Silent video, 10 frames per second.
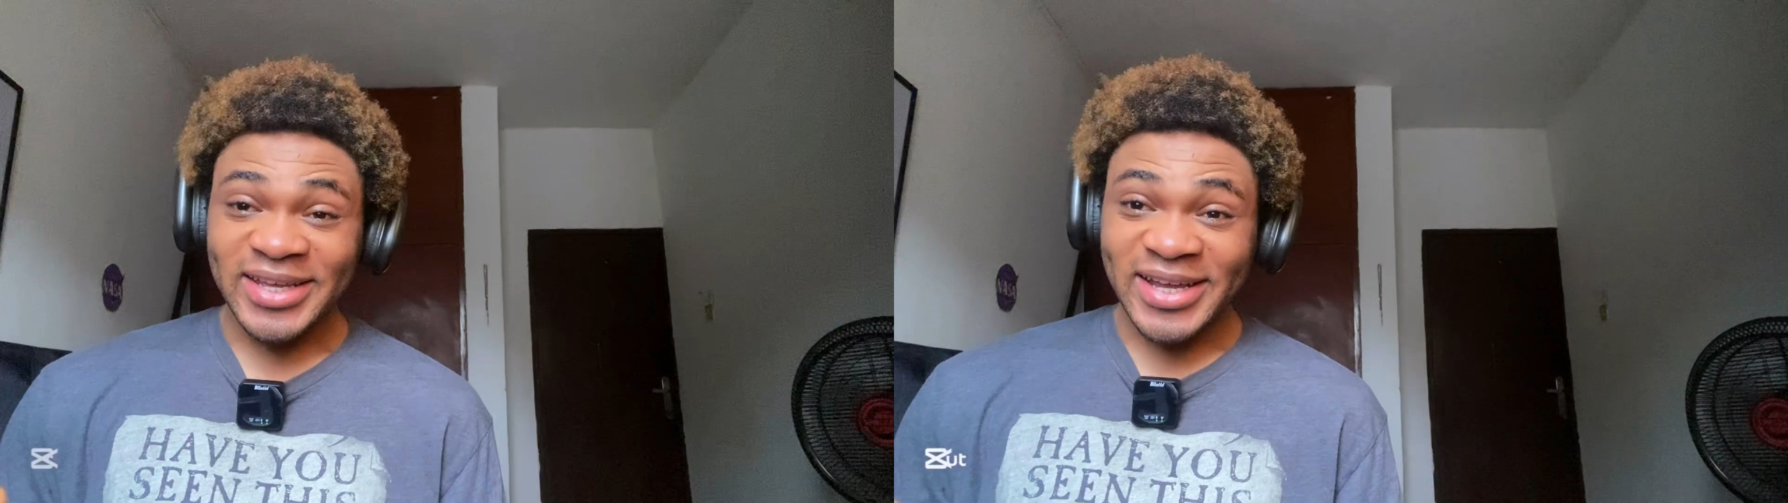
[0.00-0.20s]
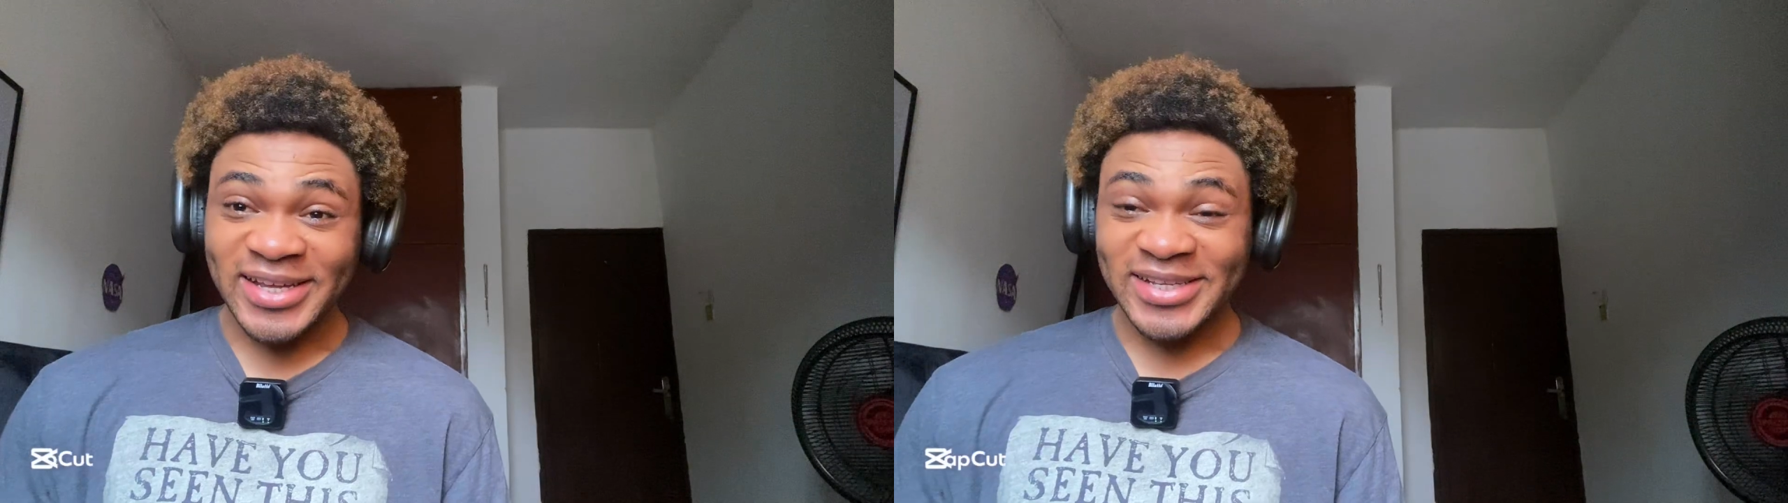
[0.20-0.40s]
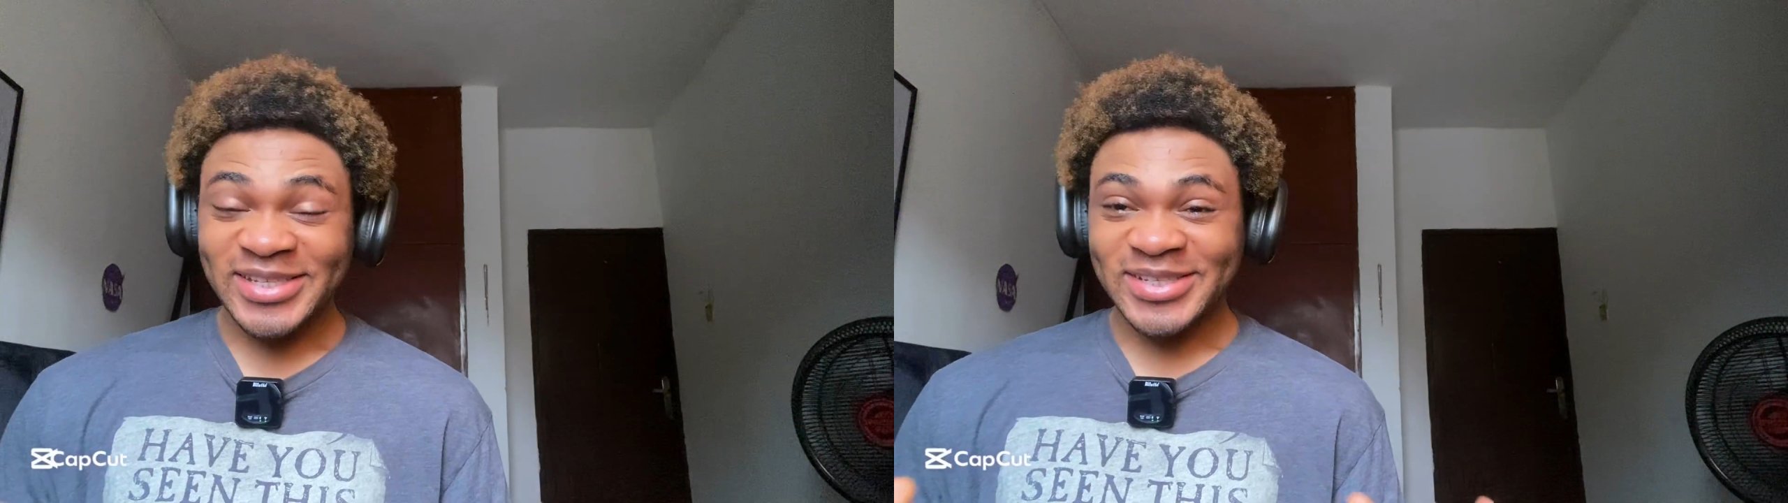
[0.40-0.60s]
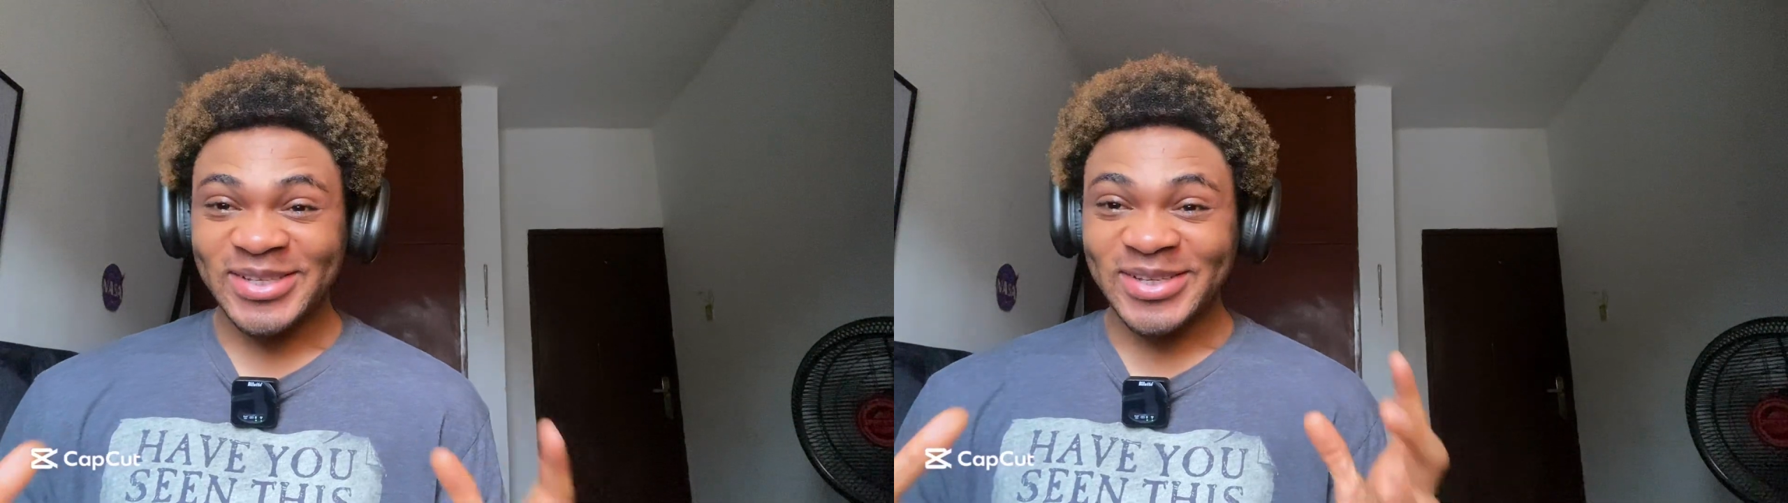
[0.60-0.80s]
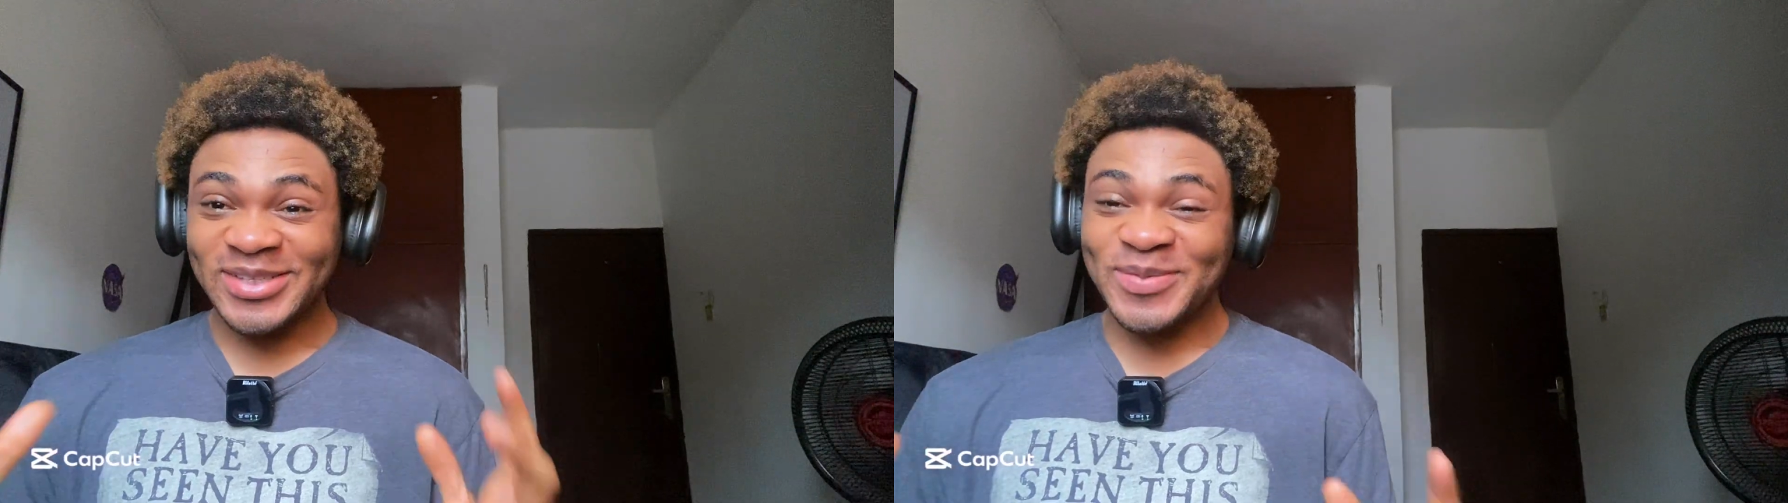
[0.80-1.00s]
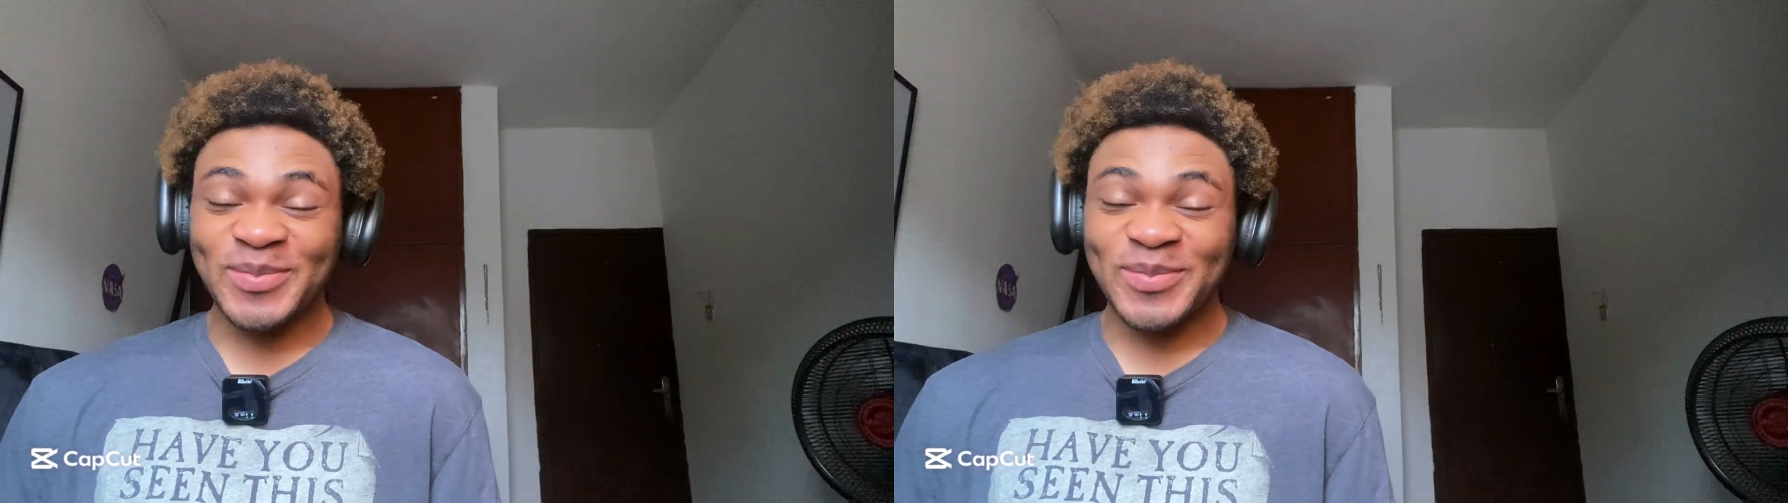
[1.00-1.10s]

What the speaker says: guys, it's your